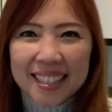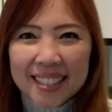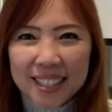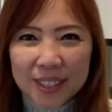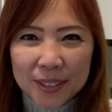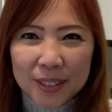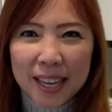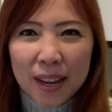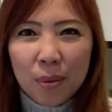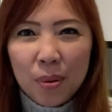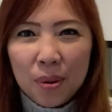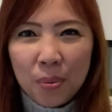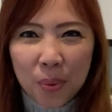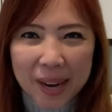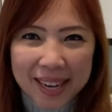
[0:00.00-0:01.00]
So now
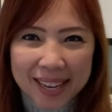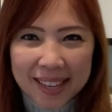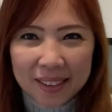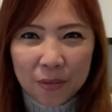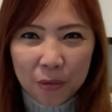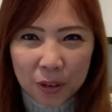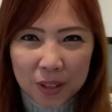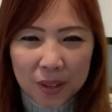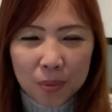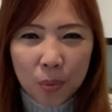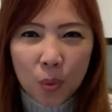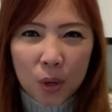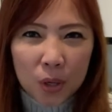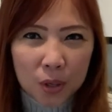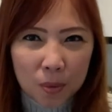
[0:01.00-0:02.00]
we're waiting for the
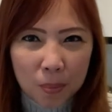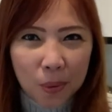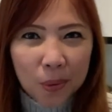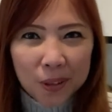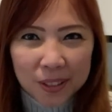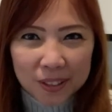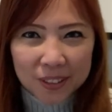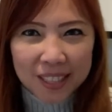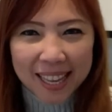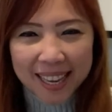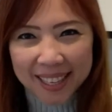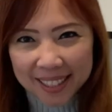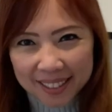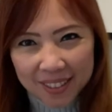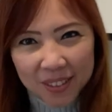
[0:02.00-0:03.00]
water to boil
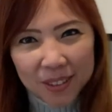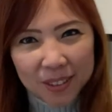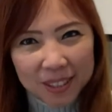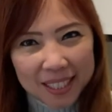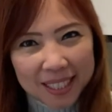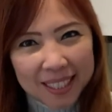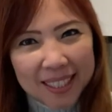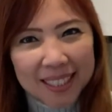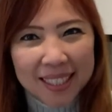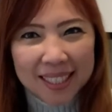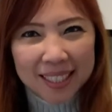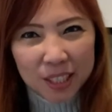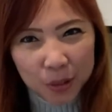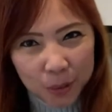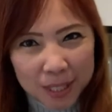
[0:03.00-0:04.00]
and all
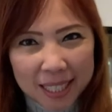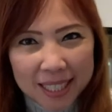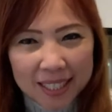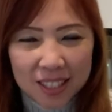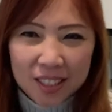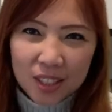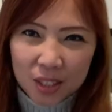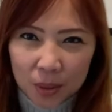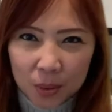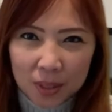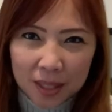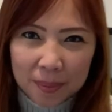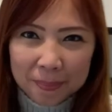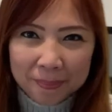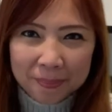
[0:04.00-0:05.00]
the ingredients to
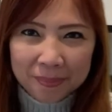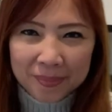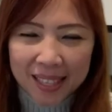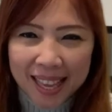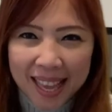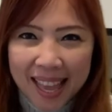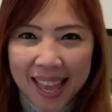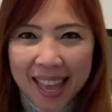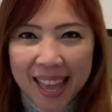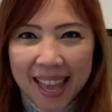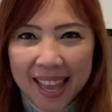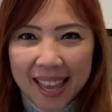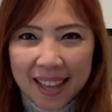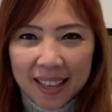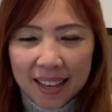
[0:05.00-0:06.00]
soak up.
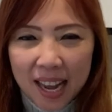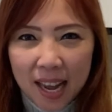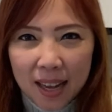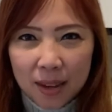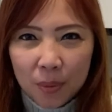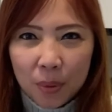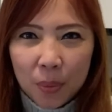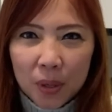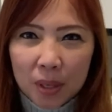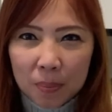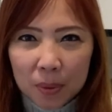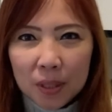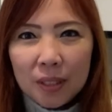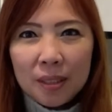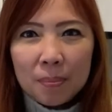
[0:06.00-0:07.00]
And uh, we want to
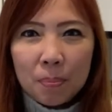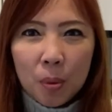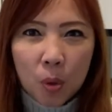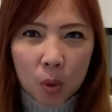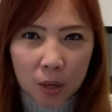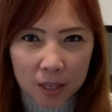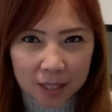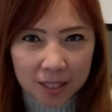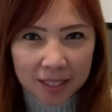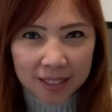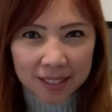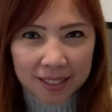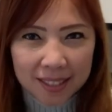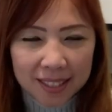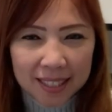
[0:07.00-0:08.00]
put the pork
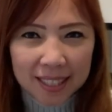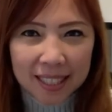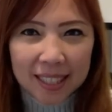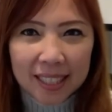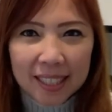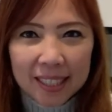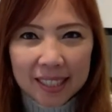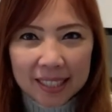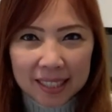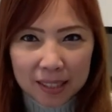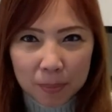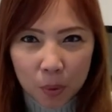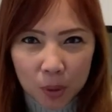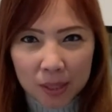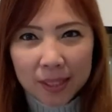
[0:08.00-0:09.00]
in the
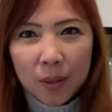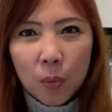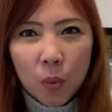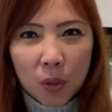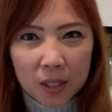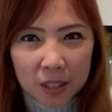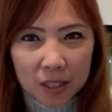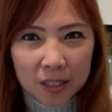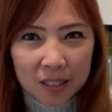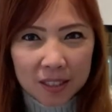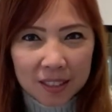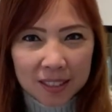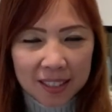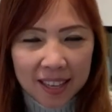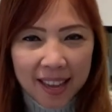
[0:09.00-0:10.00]
boiling water.
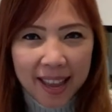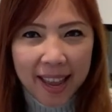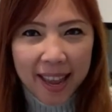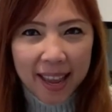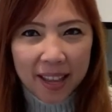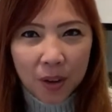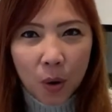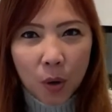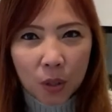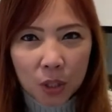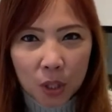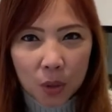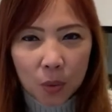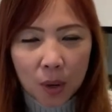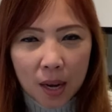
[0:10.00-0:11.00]
And
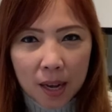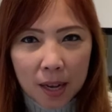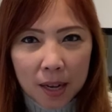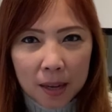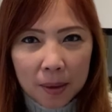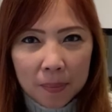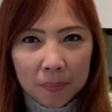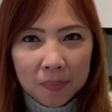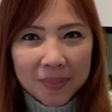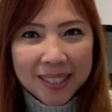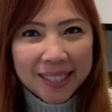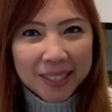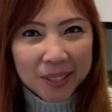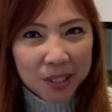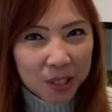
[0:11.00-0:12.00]
also, um,
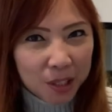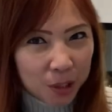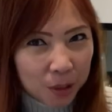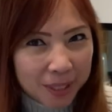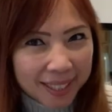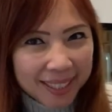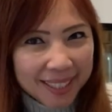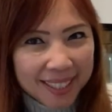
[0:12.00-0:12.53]
here's a trick.